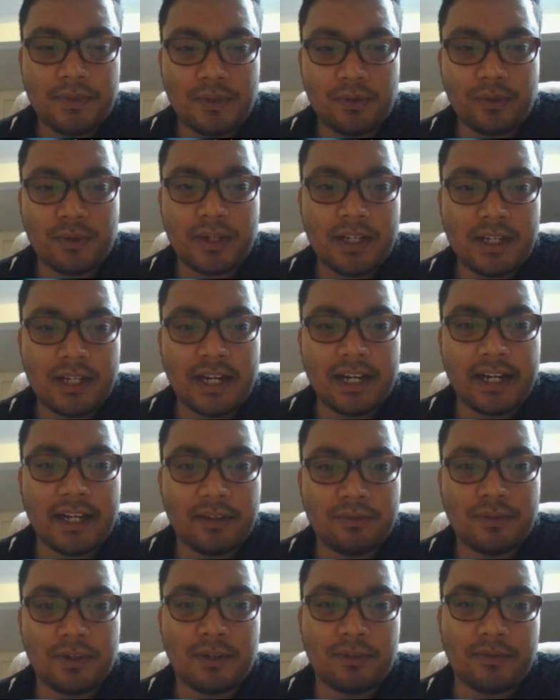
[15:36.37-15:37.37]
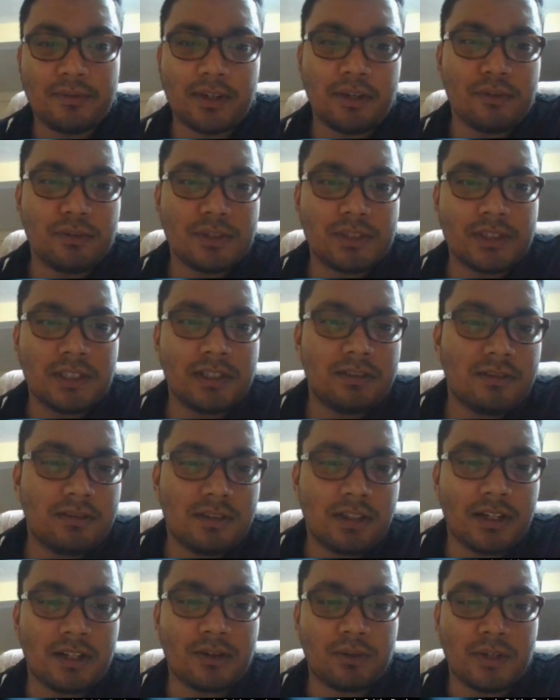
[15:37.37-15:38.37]
Okay, knight f5. Now you see
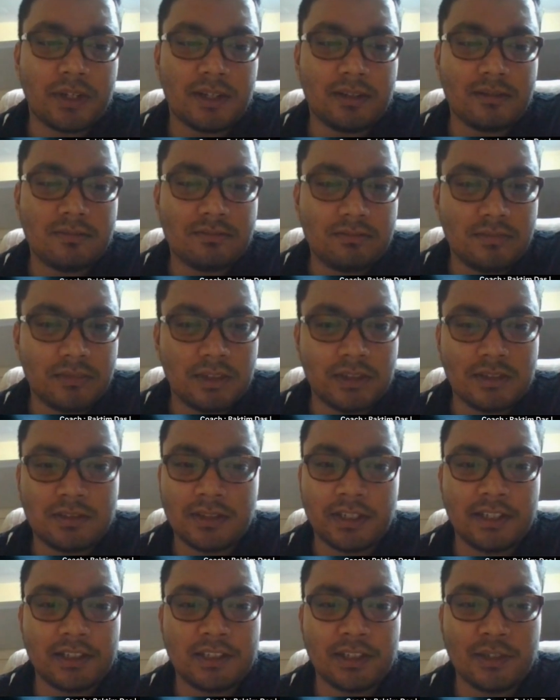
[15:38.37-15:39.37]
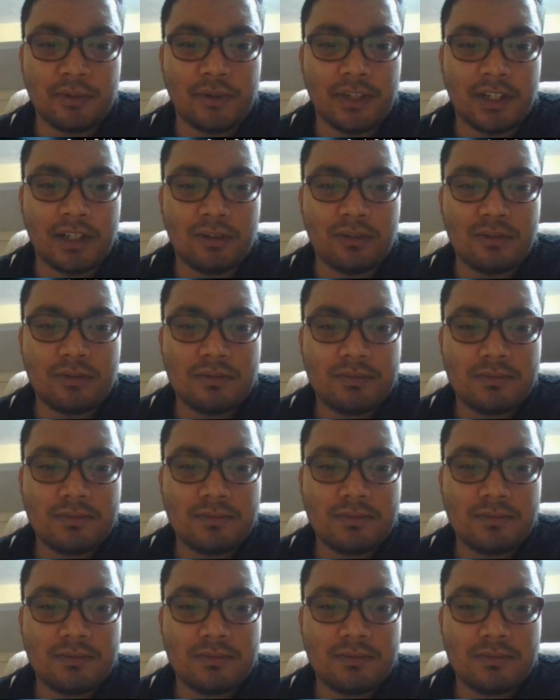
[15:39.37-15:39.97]
that, okay, it's an easy win now.